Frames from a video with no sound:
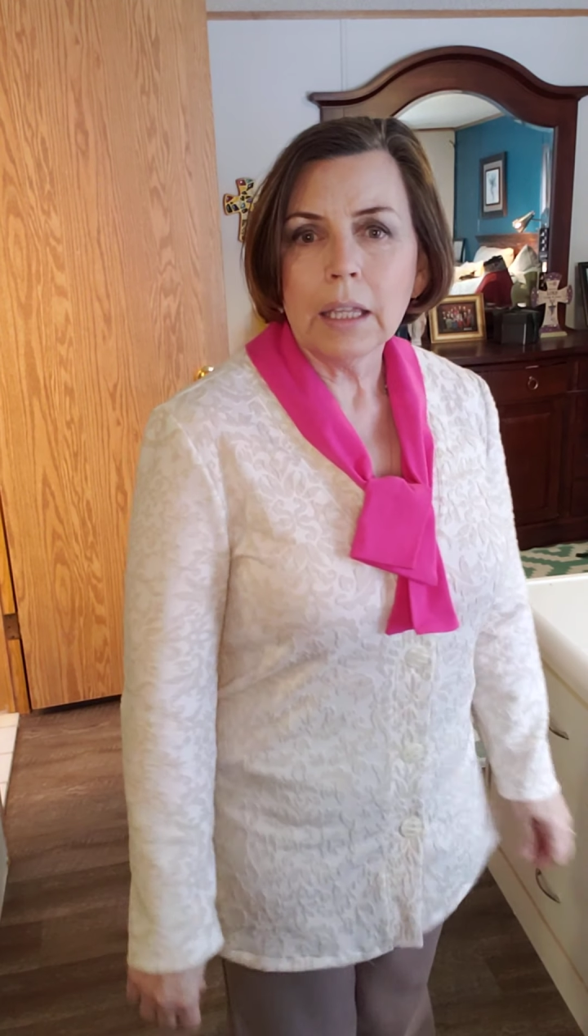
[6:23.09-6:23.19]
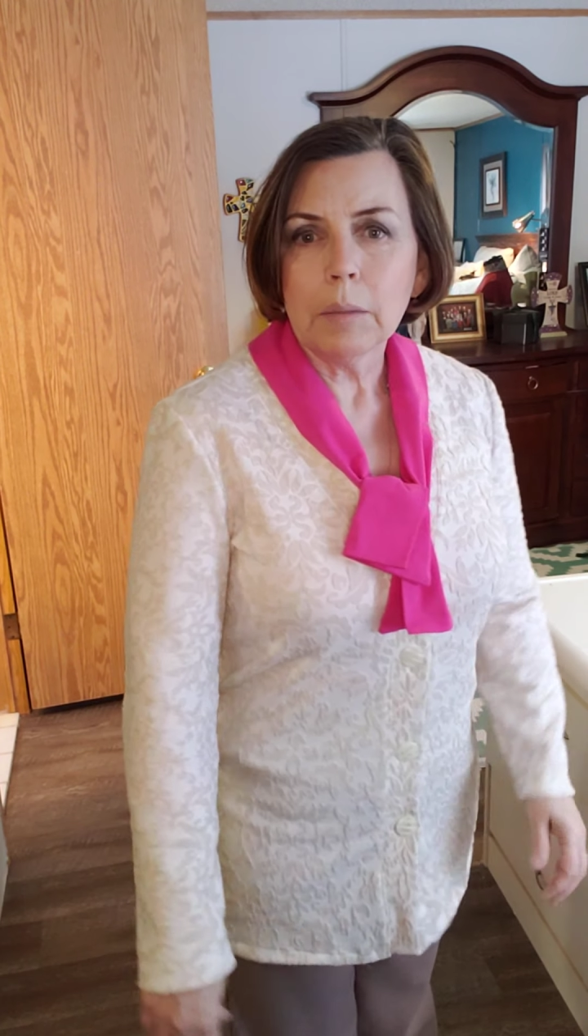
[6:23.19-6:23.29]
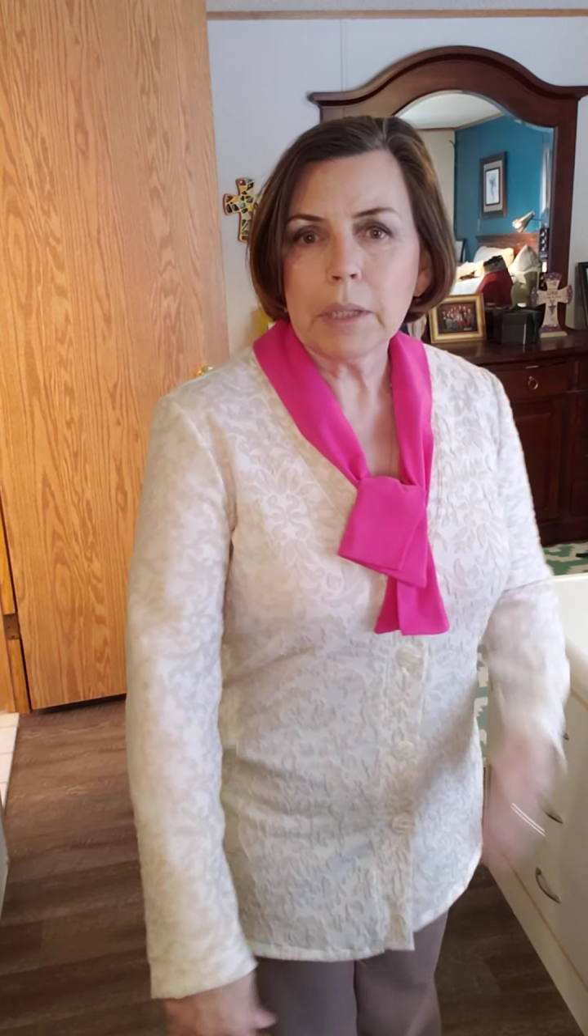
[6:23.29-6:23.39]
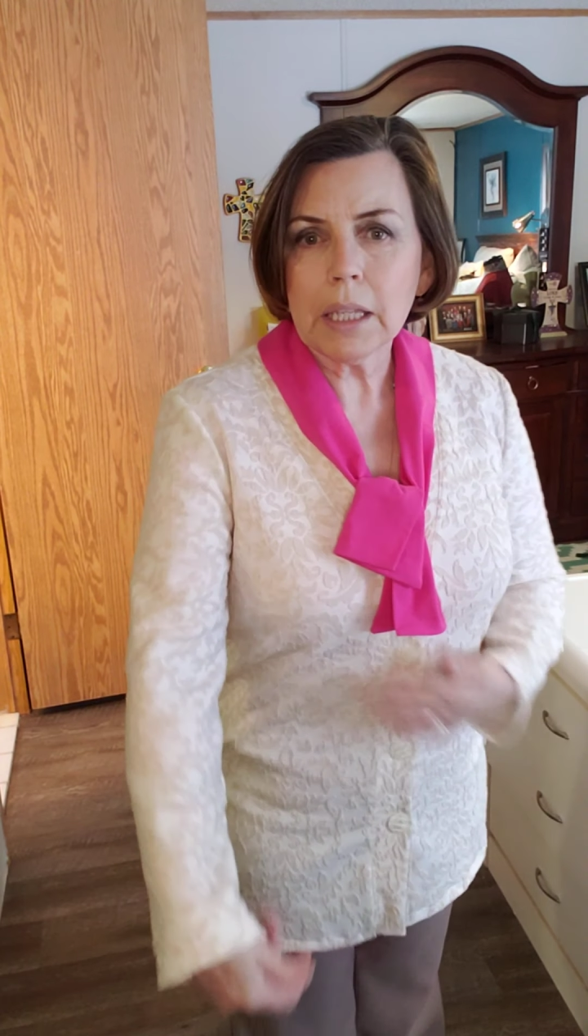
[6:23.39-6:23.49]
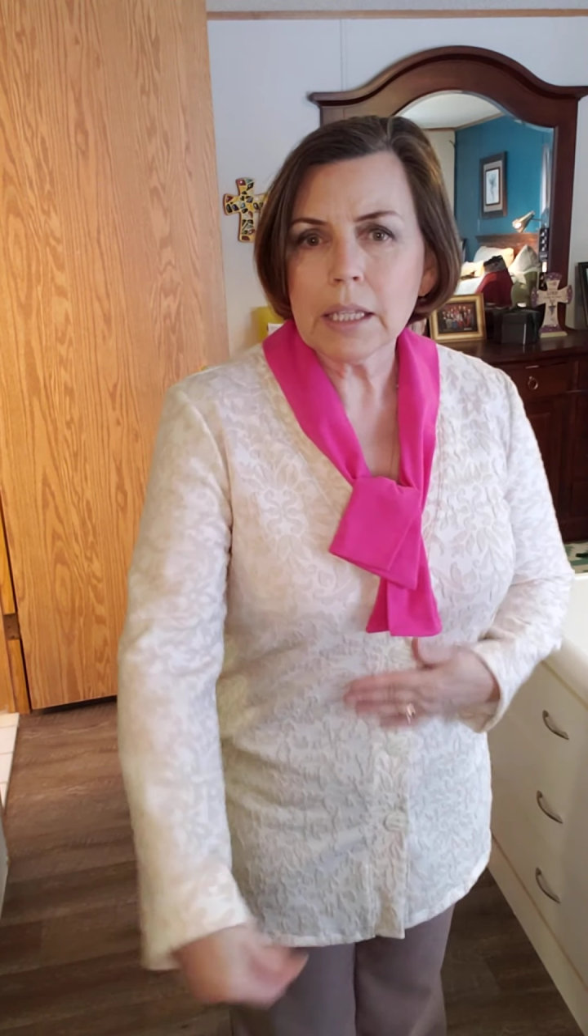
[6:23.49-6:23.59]

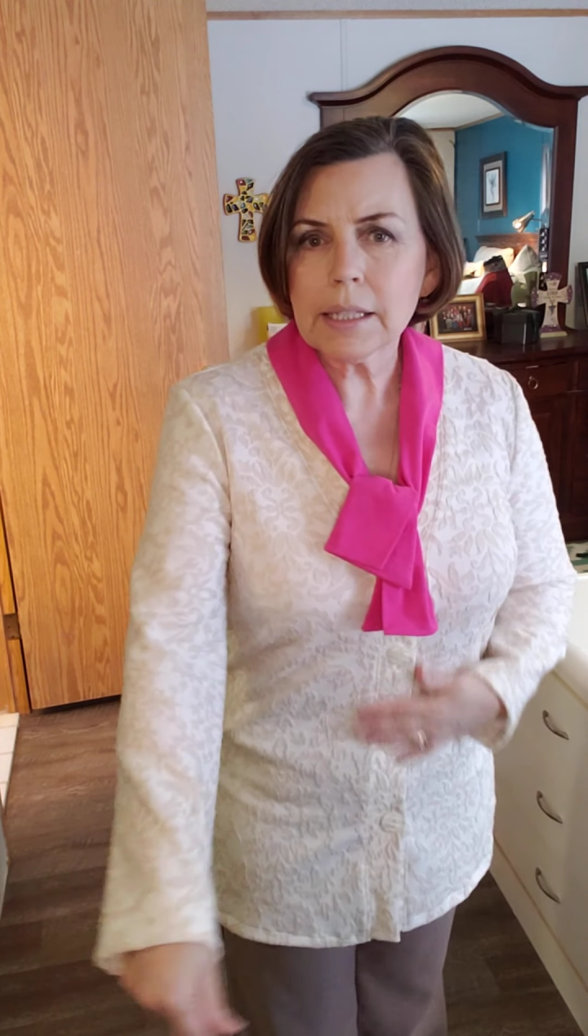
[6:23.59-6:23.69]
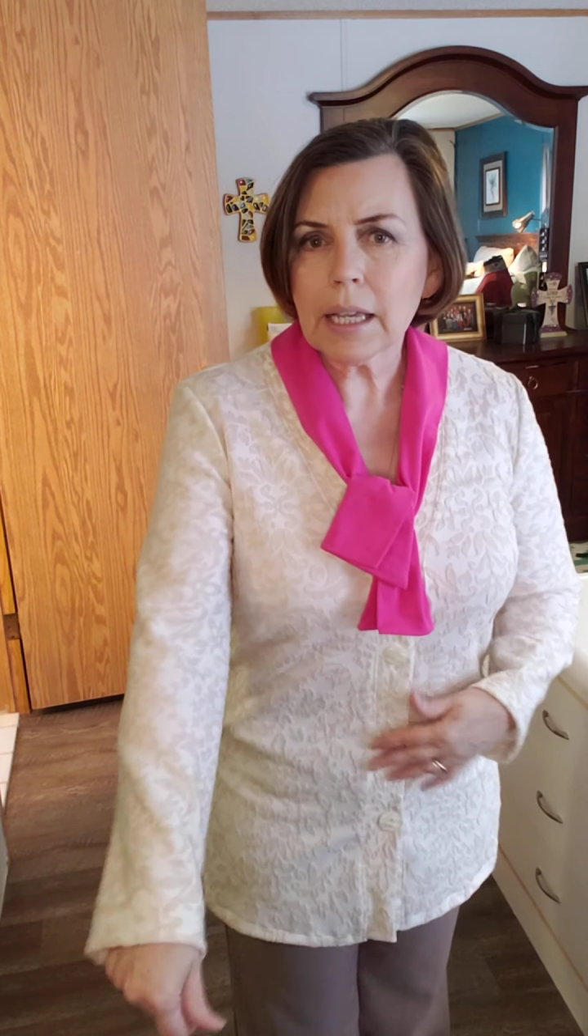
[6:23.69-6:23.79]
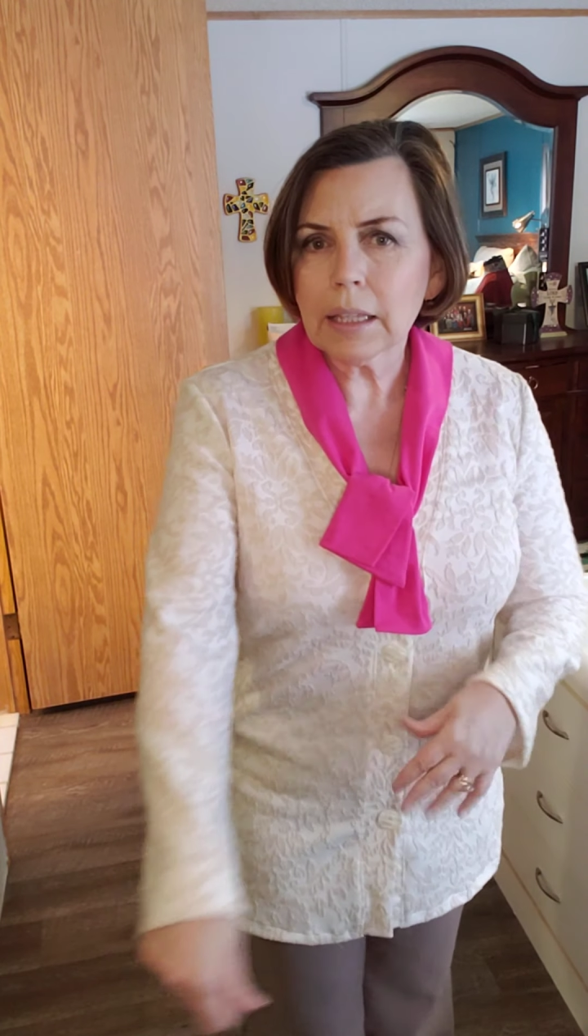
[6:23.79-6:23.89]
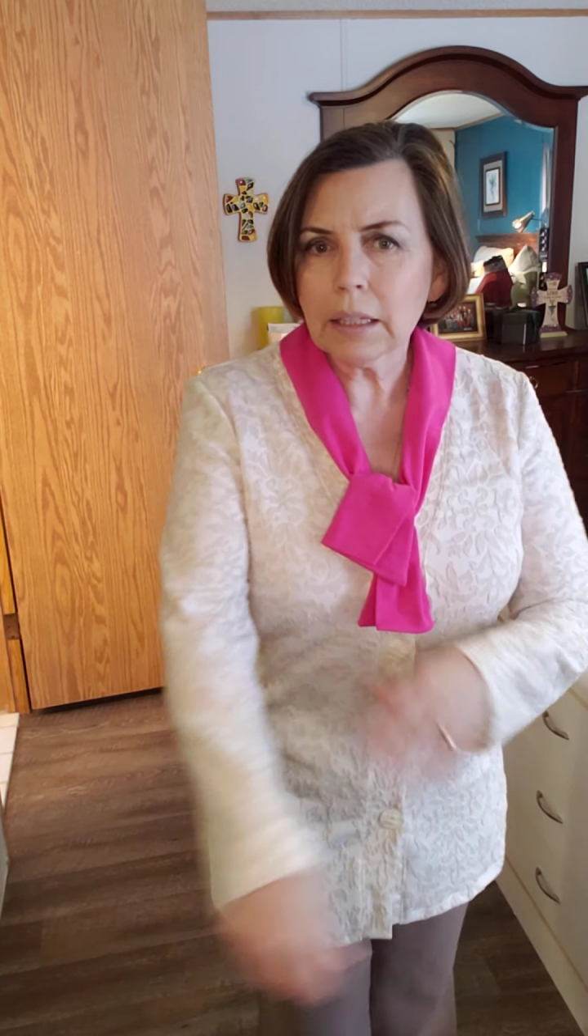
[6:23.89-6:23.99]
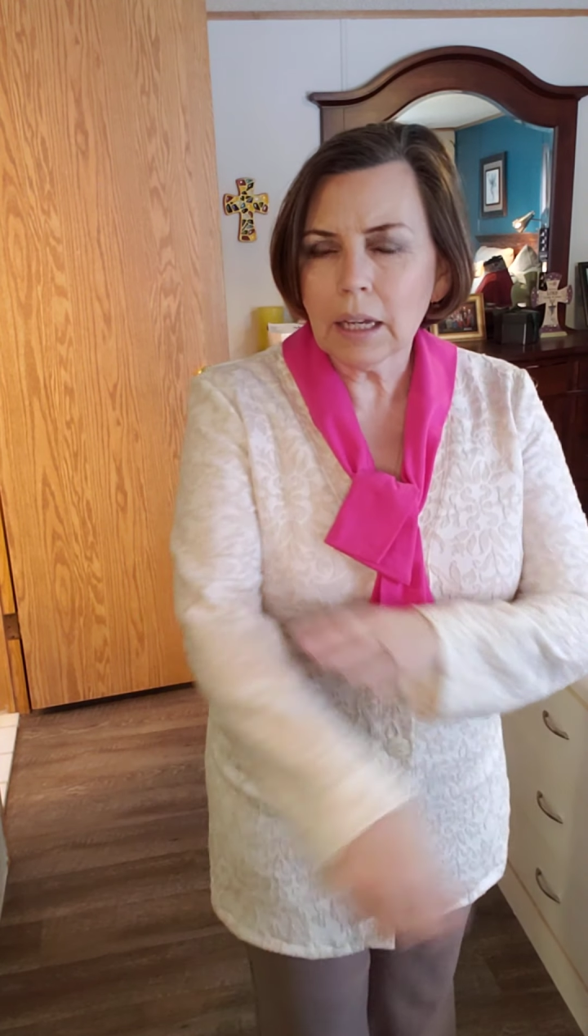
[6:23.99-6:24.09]
because
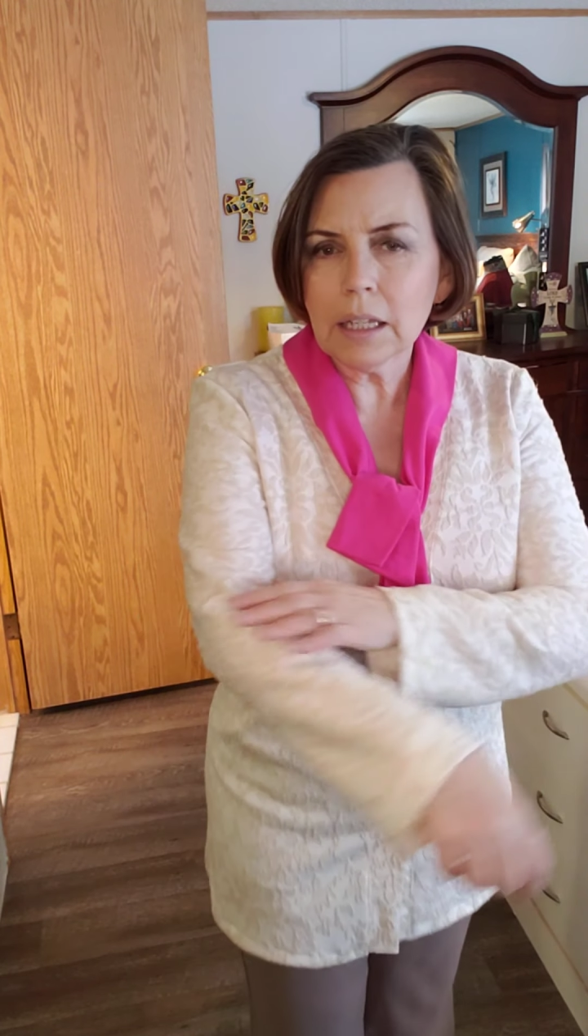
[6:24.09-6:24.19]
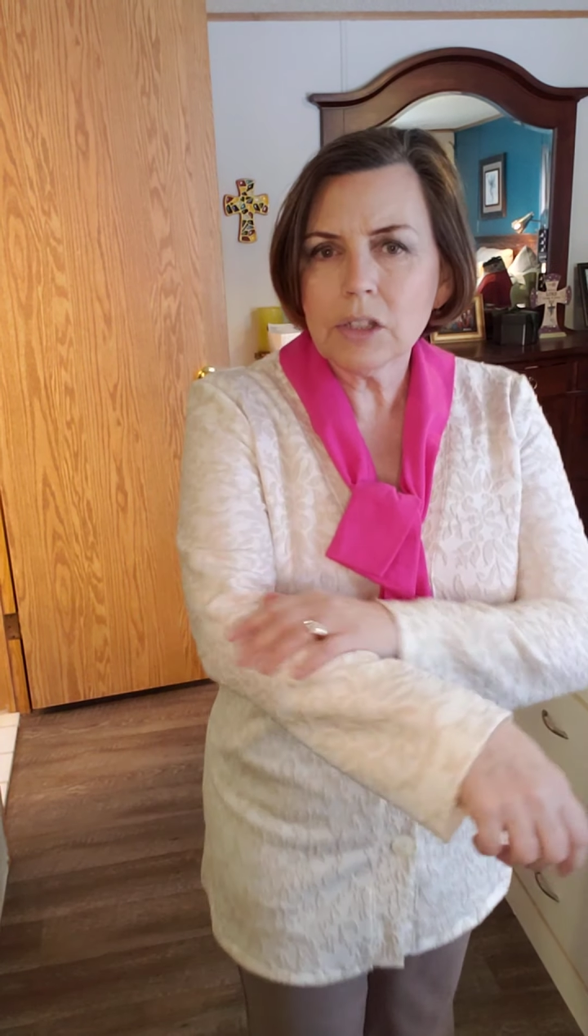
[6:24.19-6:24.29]
I